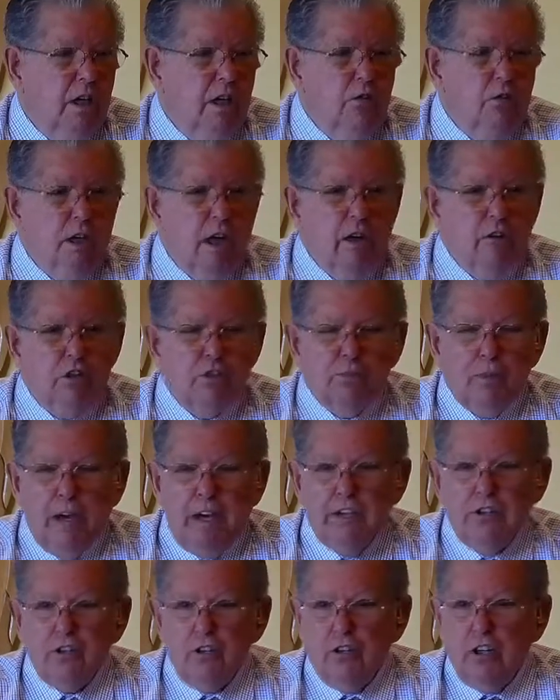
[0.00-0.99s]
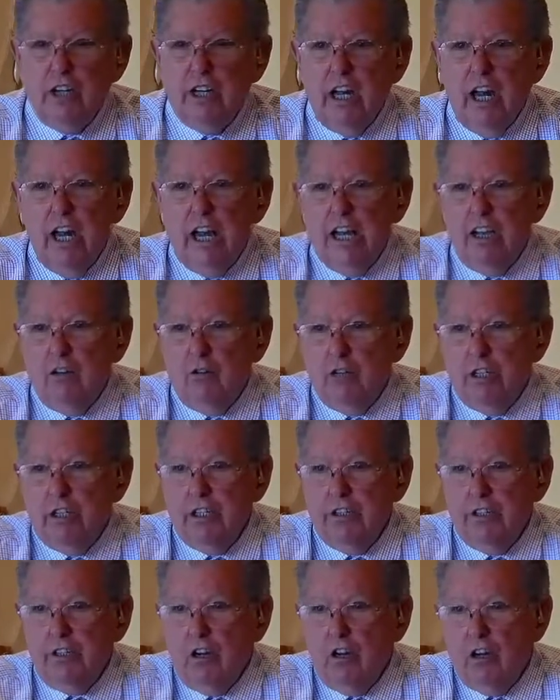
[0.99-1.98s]
When I was pastoring in Iowa
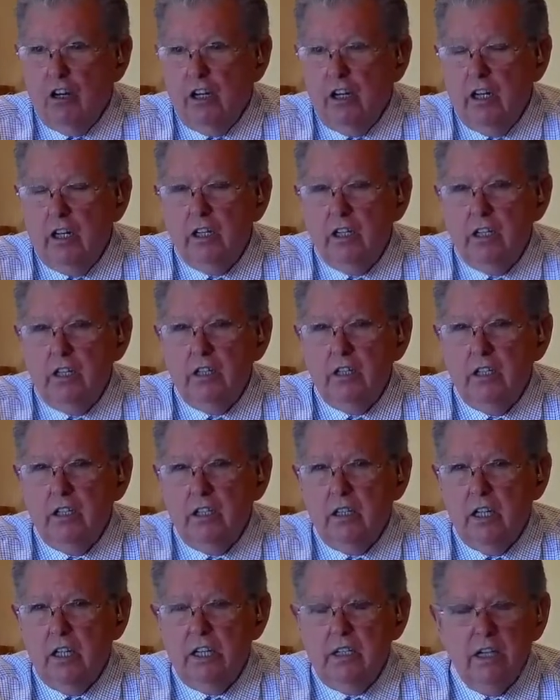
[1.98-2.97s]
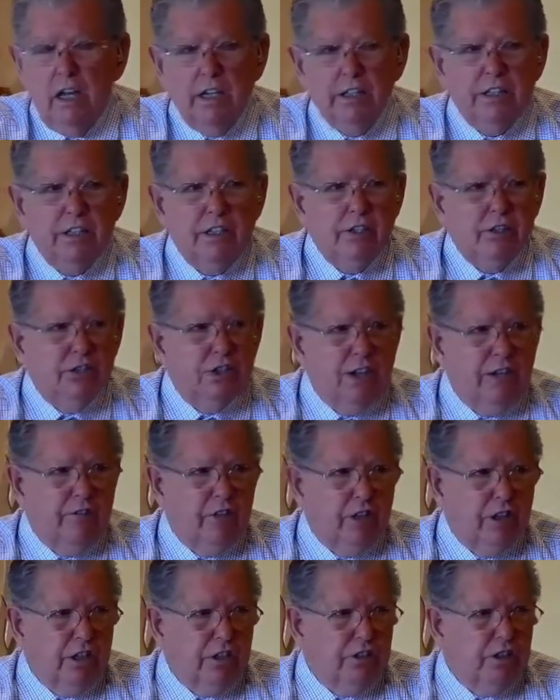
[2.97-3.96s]
in the early in the late
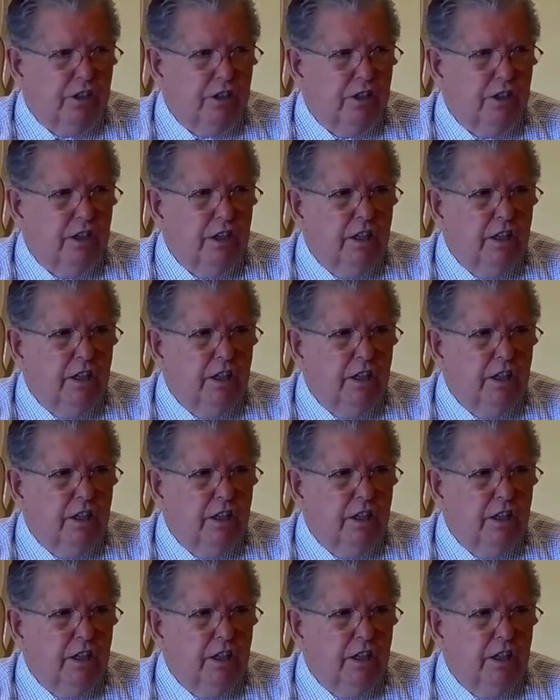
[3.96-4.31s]
1970s,